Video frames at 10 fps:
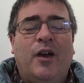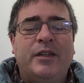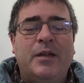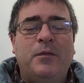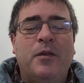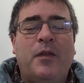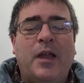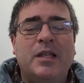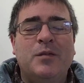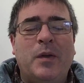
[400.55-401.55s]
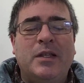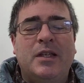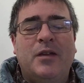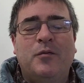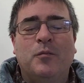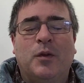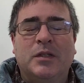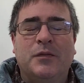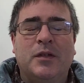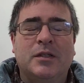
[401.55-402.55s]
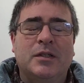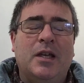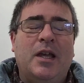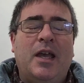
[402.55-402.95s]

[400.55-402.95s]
how different things speak to different ones of us.